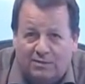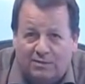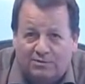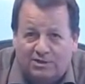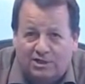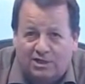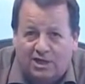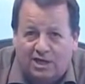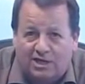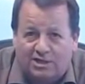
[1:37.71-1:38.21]
I'm
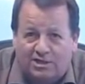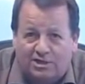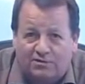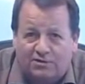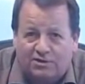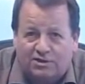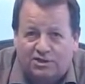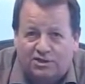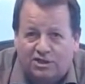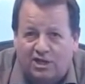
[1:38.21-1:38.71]
delighted
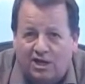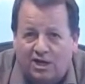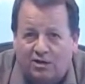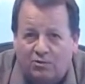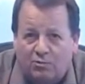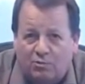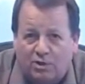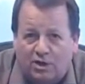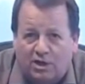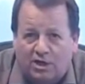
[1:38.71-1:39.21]
that
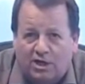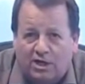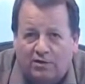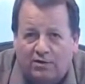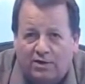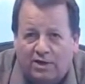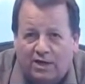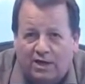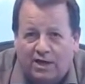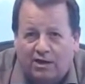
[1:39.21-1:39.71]
tonight we are
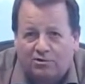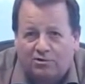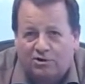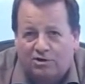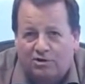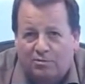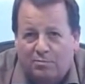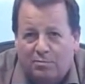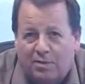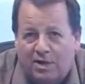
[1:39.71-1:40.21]
going out
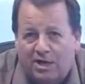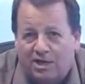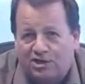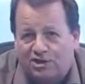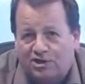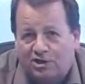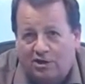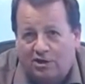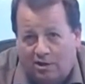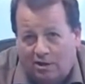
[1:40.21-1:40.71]
on a
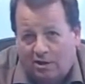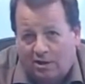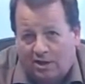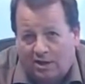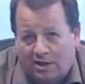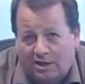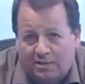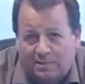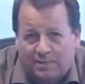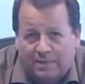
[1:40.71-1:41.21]
major
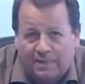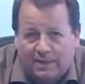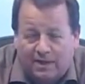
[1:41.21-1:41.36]
high.